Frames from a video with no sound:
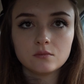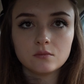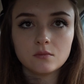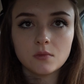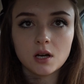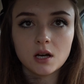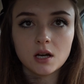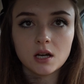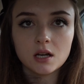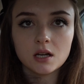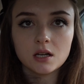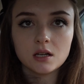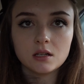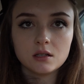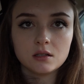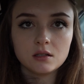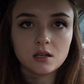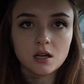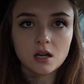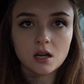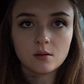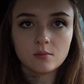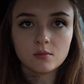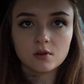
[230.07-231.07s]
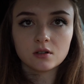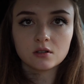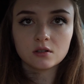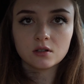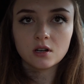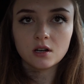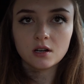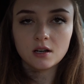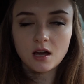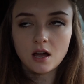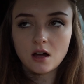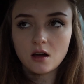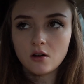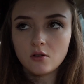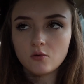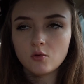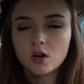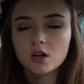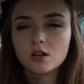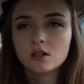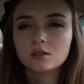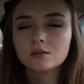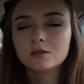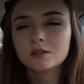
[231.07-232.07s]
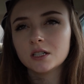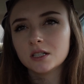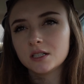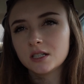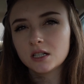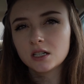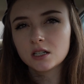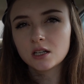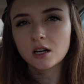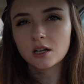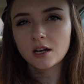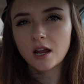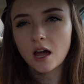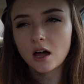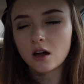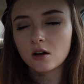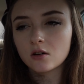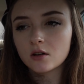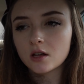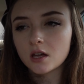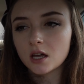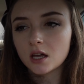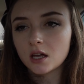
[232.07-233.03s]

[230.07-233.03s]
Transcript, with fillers: my camera cut out. Well, it didn't cut out.